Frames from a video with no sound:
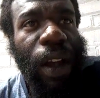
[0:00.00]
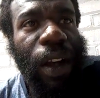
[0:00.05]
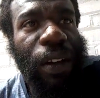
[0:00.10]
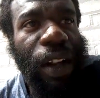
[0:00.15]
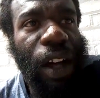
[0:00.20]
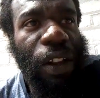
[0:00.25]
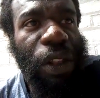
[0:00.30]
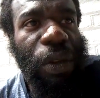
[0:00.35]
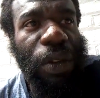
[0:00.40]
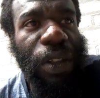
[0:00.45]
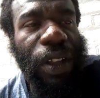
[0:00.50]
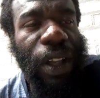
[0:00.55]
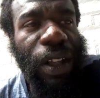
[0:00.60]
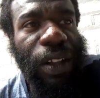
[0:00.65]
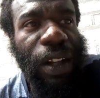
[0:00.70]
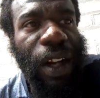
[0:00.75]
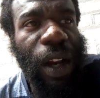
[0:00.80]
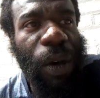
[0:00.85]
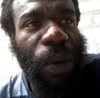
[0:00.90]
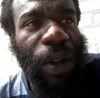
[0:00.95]
Another
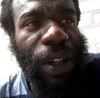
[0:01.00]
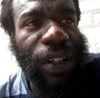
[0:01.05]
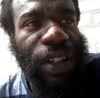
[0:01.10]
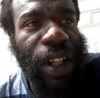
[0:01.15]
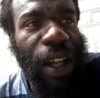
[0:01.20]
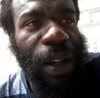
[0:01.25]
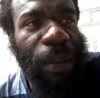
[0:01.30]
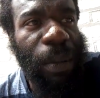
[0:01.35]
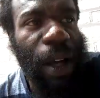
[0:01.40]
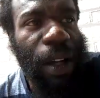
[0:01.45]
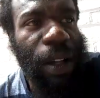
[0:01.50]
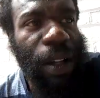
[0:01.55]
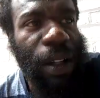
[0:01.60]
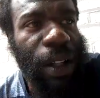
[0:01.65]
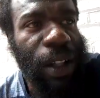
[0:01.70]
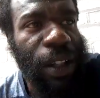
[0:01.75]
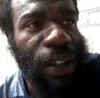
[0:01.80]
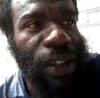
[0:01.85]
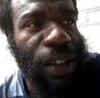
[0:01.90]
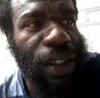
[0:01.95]
thing that I want to say about
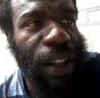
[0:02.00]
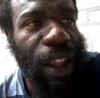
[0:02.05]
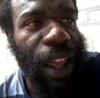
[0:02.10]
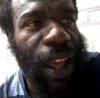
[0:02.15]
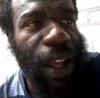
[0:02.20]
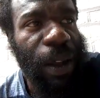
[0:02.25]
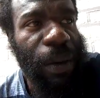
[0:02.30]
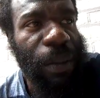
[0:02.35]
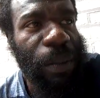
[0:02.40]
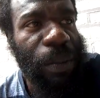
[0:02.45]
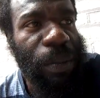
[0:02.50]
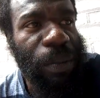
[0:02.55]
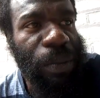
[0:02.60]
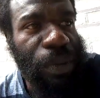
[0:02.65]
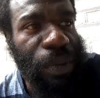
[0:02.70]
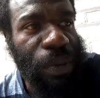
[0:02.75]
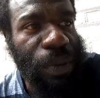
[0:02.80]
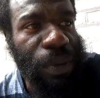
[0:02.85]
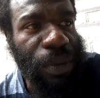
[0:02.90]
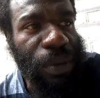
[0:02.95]
it is that
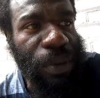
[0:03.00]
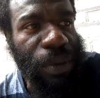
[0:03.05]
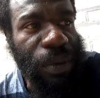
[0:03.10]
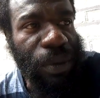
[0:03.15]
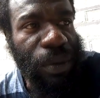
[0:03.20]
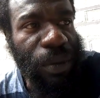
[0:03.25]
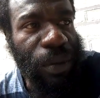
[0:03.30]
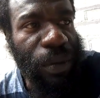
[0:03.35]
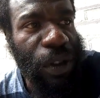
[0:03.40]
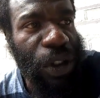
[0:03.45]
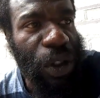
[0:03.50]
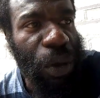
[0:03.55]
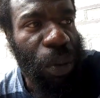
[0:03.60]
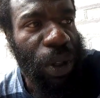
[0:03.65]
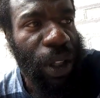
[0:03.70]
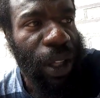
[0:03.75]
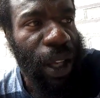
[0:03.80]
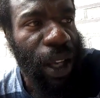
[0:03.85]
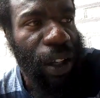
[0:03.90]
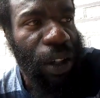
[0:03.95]
to
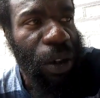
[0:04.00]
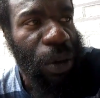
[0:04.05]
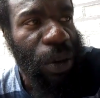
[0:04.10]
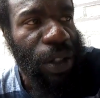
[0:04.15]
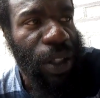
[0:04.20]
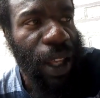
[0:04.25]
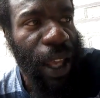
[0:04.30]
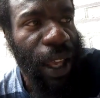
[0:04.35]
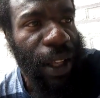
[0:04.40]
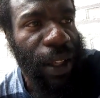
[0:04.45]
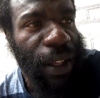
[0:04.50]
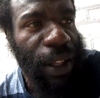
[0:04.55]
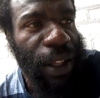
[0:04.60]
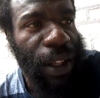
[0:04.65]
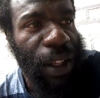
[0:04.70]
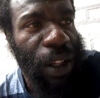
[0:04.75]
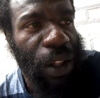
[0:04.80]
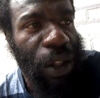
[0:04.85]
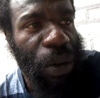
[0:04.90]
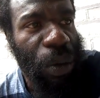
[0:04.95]
really understand
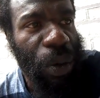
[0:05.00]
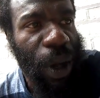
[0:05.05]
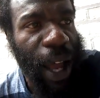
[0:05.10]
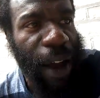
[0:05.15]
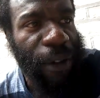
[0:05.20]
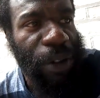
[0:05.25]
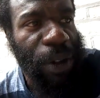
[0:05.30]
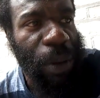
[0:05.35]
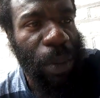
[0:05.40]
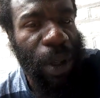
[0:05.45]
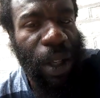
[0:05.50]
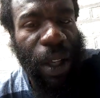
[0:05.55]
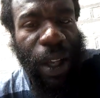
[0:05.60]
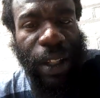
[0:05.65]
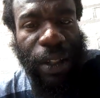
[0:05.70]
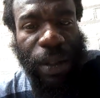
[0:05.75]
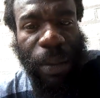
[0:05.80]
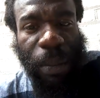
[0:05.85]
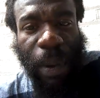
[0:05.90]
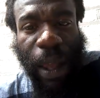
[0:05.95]
it, you have to be,
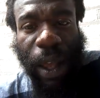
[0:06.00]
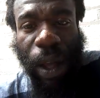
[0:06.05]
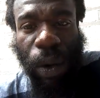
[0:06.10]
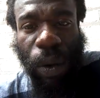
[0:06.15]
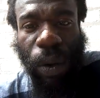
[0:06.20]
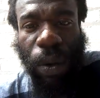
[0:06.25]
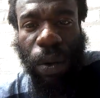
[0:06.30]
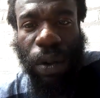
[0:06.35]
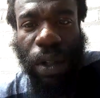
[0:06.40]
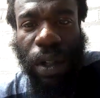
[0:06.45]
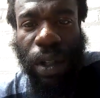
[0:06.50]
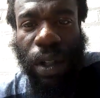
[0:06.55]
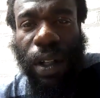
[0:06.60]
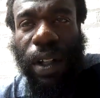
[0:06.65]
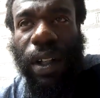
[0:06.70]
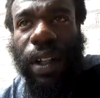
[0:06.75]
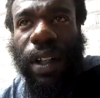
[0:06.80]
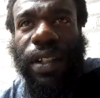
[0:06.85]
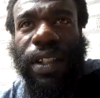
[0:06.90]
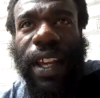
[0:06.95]
as a male,
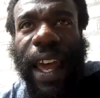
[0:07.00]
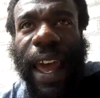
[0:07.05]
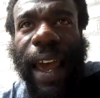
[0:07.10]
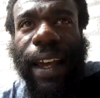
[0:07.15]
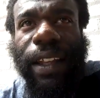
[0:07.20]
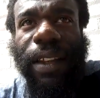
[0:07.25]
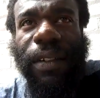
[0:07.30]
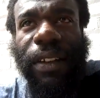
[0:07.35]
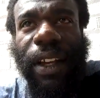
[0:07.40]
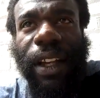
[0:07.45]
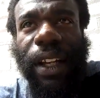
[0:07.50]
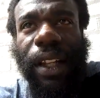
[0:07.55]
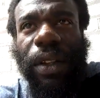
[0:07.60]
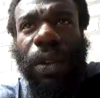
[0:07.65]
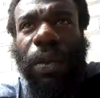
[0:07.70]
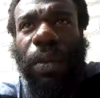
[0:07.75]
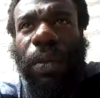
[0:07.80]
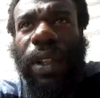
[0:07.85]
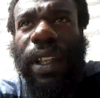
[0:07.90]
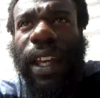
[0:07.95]
to activate
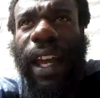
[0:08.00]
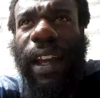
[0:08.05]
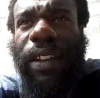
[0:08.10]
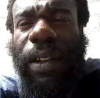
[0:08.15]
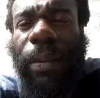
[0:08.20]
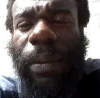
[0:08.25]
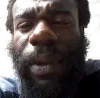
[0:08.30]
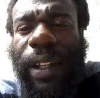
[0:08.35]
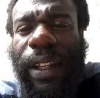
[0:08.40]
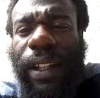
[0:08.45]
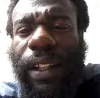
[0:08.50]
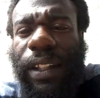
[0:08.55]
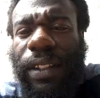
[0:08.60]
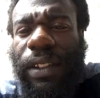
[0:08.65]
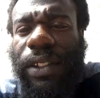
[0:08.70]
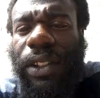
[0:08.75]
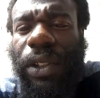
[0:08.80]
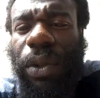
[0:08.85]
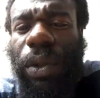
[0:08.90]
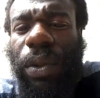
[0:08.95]
it, you really have to be
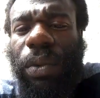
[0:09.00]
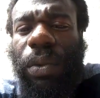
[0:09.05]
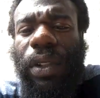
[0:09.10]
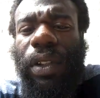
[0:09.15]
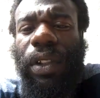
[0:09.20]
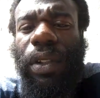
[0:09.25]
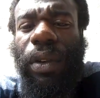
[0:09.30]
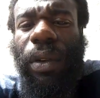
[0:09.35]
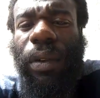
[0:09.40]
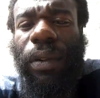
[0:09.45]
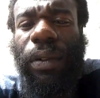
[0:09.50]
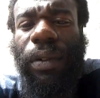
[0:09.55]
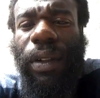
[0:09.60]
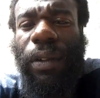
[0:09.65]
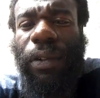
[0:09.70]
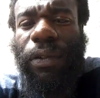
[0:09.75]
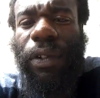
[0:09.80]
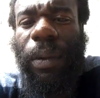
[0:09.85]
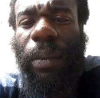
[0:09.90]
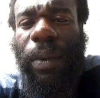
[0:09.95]
in tune with
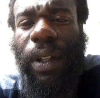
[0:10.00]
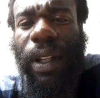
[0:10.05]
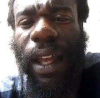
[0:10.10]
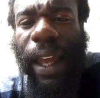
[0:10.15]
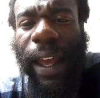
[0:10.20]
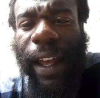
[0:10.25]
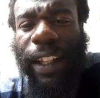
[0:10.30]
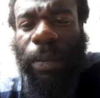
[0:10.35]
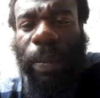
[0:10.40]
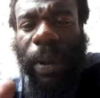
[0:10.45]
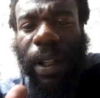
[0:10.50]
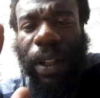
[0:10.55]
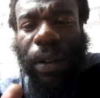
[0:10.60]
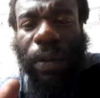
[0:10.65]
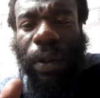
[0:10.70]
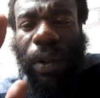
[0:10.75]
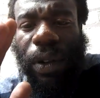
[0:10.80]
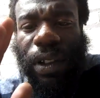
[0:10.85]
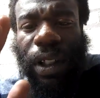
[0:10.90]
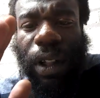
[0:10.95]
the feminine aspect
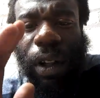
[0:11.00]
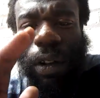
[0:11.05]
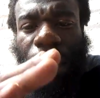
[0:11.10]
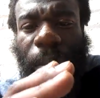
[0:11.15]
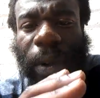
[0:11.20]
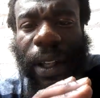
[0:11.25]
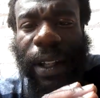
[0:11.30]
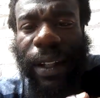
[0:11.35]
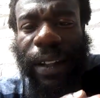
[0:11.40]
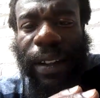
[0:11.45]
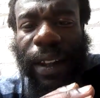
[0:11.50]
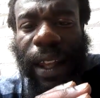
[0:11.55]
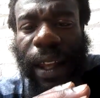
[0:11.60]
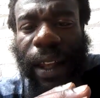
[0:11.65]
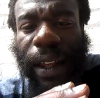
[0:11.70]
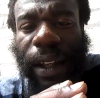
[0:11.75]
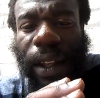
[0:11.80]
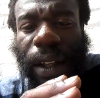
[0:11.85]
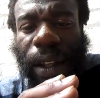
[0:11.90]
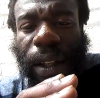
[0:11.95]
of yourself, meaning
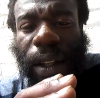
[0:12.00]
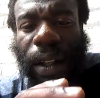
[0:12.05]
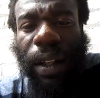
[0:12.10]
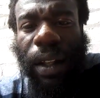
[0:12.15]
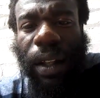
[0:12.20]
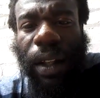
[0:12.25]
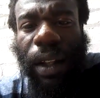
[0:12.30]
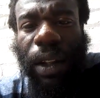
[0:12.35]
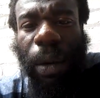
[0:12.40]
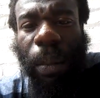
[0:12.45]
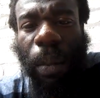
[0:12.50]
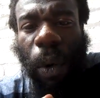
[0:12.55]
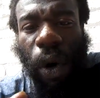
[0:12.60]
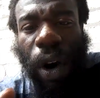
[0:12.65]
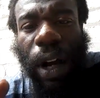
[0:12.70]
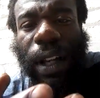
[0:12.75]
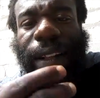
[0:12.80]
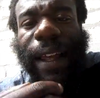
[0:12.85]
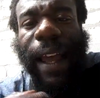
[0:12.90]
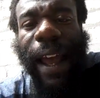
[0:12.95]
that the
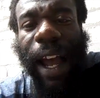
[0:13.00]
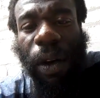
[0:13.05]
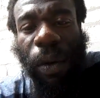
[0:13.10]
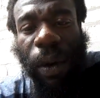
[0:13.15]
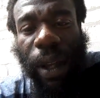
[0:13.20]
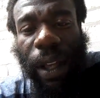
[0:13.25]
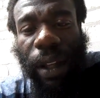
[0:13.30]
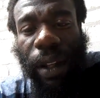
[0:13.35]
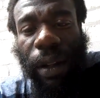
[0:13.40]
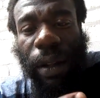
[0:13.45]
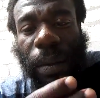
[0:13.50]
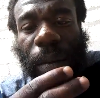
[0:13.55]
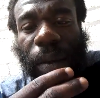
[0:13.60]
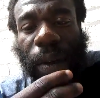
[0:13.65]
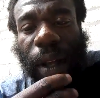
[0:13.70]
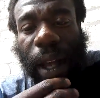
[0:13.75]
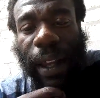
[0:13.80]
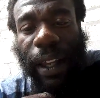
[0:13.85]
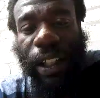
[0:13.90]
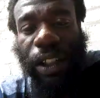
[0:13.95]
more allowing,
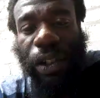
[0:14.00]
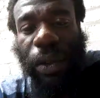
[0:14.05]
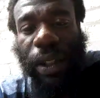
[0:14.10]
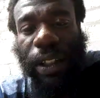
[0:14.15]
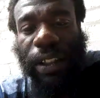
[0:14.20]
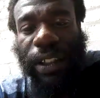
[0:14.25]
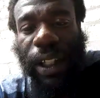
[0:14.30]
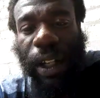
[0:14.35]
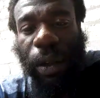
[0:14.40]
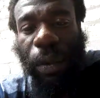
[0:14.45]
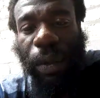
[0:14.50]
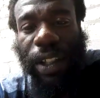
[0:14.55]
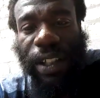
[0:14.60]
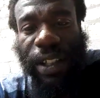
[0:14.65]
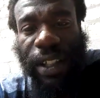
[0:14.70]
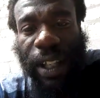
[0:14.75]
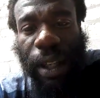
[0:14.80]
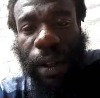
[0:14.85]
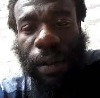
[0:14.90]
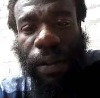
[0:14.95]
I guess you could say,
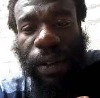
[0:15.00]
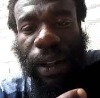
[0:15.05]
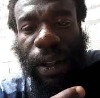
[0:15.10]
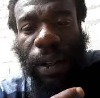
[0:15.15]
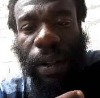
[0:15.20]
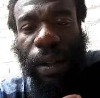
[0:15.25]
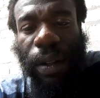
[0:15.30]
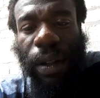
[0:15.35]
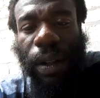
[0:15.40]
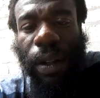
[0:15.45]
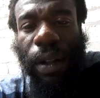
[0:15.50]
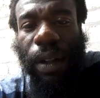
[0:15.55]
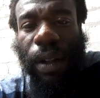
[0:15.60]
receiving,